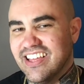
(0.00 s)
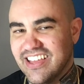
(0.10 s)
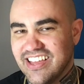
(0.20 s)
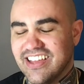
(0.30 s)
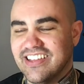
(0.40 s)

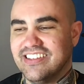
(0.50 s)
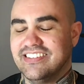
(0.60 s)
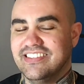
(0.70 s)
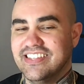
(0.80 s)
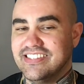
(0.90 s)
ugh,
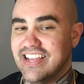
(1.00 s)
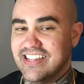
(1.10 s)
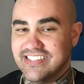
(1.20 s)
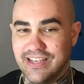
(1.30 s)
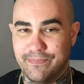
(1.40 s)
this
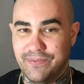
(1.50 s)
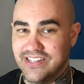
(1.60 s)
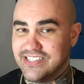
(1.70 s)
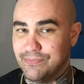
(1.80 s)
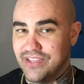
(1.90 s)
ends up
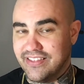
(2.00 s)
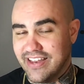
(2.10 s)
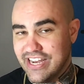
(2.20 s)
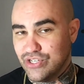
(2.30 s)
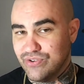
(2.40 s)
it's something
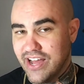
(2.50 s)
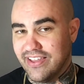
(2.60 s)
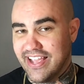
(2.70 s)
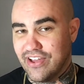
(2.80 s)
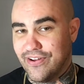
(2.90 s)
that I do not
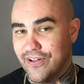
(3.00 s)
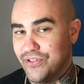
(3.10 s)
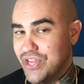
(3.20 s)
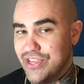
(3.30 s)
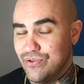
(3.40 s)
like at all
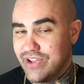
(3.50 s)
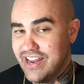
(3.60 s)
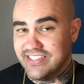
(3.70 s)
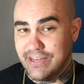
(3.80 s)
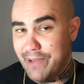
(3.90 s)
that you
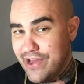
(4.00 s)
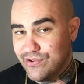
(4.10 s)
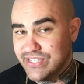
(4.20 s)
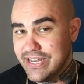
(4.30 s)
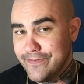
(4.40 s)
kind of see
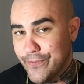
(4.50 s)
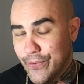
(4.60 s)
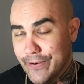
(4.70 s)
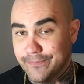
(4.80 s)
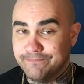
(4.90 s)
patterns in
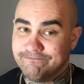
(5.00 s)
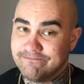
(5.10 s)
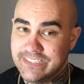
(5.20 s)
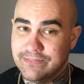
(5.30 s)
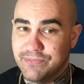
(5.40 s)
or
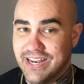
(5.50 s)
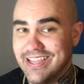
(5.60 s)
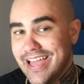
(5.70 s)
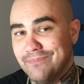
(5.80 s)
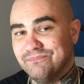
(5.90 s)
but uh,
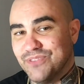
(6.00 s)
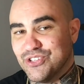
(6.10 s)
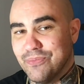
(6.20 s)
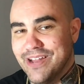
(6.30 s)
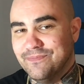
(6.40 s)
yeah,
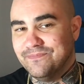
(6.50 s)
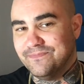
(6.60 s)
those are mine.